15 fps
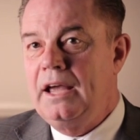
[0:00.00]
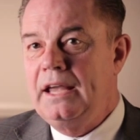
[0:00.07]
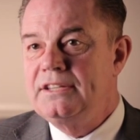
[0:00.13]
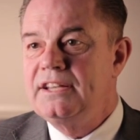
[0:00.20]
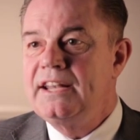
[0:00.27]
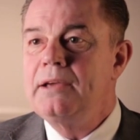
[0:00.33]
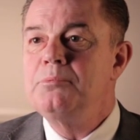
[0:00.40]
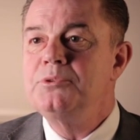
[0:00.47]

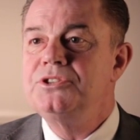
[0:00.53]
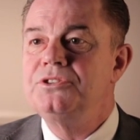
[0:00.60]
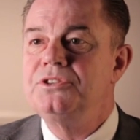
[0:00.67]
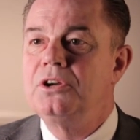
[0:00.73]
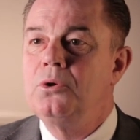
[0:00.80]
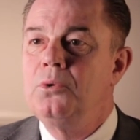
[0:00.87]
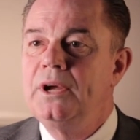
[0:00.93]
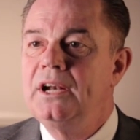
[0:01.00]
It enables you
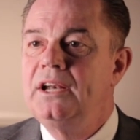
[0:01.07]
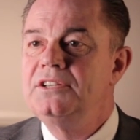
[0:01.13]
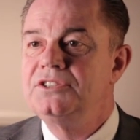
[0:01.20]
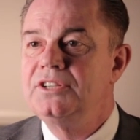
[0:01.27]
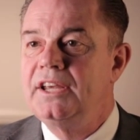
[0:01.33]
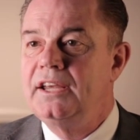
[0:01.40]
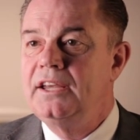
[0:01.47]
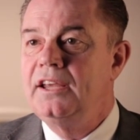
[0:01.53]
to quickly
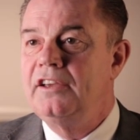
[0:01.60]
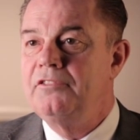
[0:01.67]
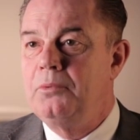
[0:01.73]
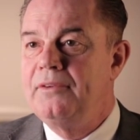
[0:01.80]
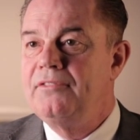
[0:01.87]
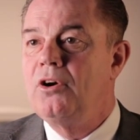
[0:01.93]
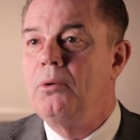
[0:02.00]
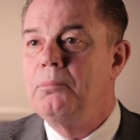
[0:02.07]
see if
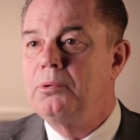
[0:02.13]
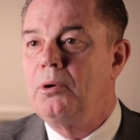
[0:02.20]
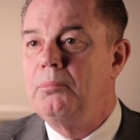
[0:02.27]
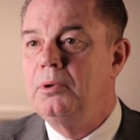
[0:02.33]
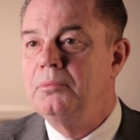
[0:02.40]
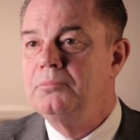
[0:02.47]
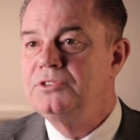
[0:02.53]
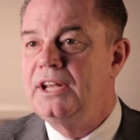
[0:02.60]
we've got
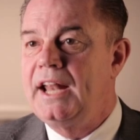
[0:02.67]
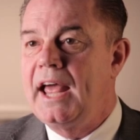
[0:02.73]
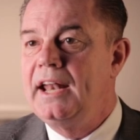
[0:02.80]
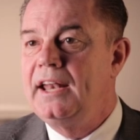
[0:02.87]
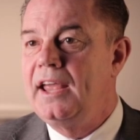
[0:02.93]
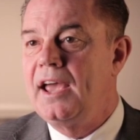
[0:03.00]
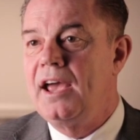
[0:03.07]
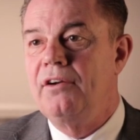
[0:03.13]
problems in
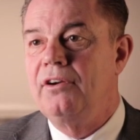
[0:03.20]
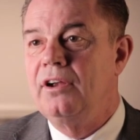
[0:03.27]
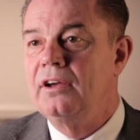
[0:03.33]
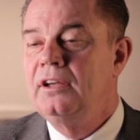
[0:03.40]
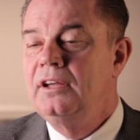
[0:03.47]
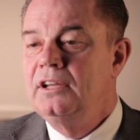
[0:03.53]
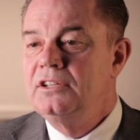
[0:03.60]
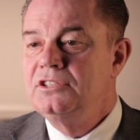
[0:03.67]
any area.
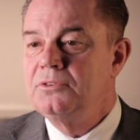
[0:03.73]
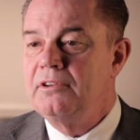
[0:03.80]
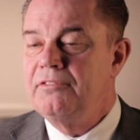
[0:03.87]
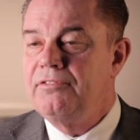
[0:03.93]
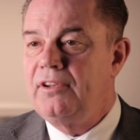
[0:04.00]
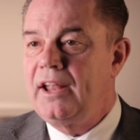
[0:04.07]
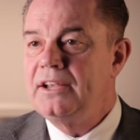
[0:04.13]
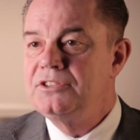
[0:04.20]
So it
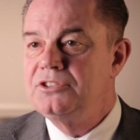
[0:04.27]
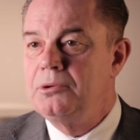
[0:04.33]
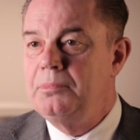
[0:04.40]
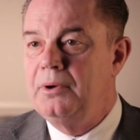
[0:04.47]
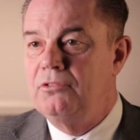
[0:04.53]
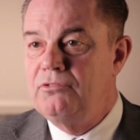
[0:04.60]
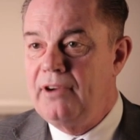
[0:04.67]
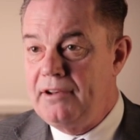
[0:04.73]
flags up
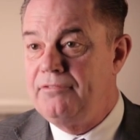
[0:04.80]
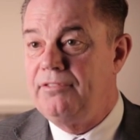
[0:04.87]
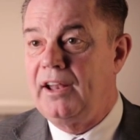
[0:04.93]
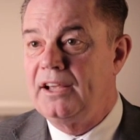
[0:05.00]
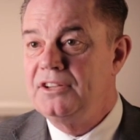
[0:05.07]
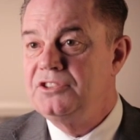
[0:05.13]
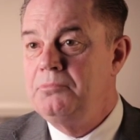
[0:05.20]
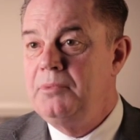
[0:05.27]
red
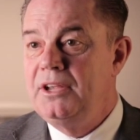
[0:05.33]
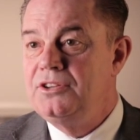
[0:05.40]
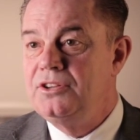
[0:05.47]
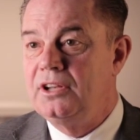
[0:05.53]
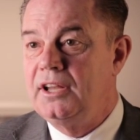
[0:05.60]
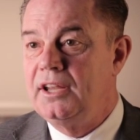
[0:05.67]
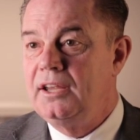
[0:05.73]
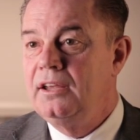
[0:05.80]
flags
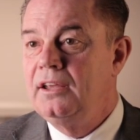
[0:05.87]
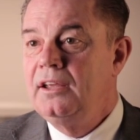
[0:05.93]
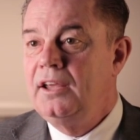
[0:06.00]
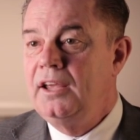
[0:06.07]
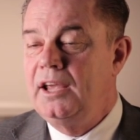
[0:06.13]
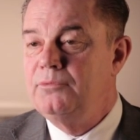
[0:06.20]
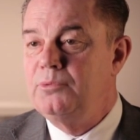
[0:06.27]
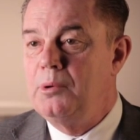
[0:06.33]
immediately
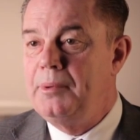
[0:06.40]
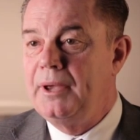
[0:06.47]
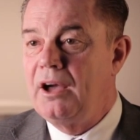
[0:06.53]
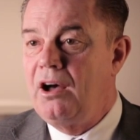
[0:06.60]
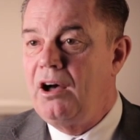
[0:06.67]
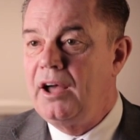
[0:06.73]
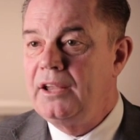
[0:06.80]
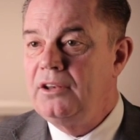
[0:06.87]
if we're
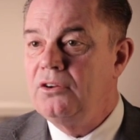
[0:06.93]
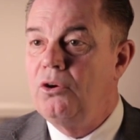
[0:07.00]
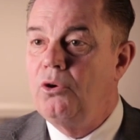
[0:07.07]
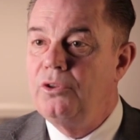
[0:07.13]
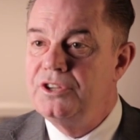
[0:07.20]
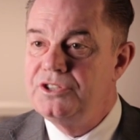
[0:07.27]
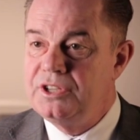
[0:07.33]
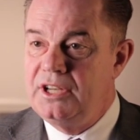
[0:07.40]
behind
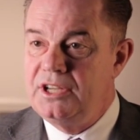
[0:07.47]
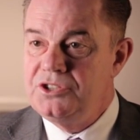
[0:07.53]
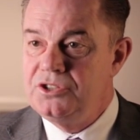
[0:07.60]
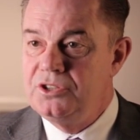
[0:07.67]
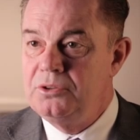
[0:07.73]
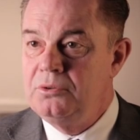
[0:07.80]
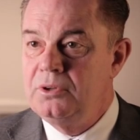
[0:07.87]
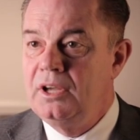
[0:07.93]
or there's an
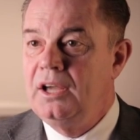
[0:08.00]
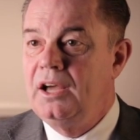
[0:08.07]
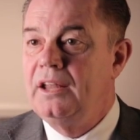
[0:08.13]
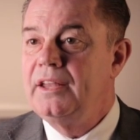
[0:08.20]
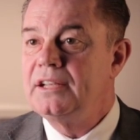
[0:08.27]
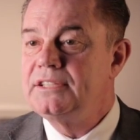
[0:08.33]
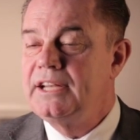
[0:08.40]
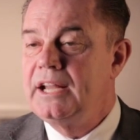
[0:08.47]
issue,
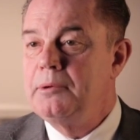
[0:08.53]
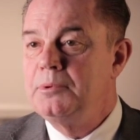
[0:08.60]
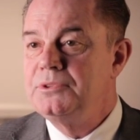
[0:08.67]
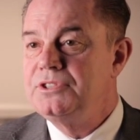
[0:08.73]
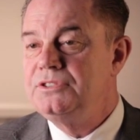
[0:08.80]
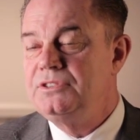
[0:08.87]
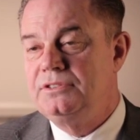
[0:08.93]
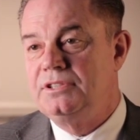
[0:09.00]
and that
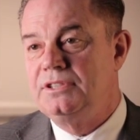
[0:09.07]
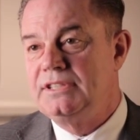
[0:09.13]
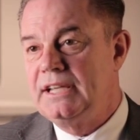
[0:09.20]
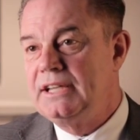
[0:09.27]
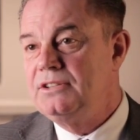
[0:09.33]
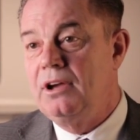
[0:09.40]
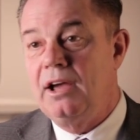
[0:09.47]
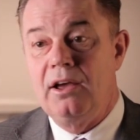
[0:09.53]
enables you to
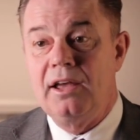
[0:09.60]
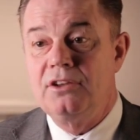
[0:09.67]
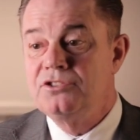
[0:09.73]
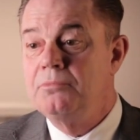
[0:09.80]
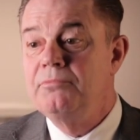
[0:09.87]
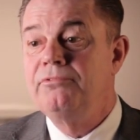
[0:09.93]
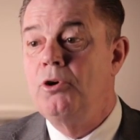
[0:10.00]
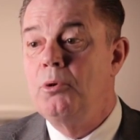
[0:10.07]
take
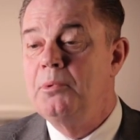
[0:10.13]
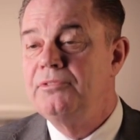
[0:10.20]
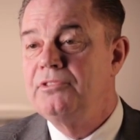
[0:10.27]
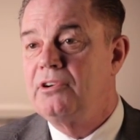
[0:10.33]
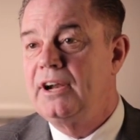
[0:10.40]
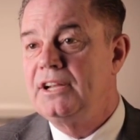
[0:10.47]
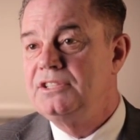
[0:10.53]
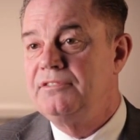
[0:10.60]
some form of
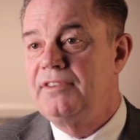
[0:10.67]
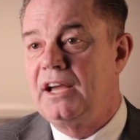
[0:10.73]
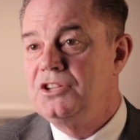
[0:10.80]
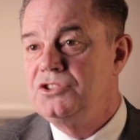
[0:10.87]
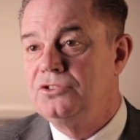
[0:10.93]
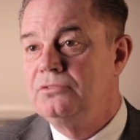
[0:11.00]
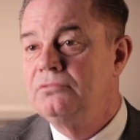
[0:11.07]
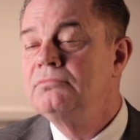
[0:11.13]
corrective
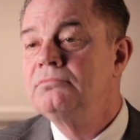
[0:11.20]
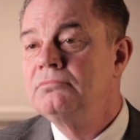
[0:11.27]
action.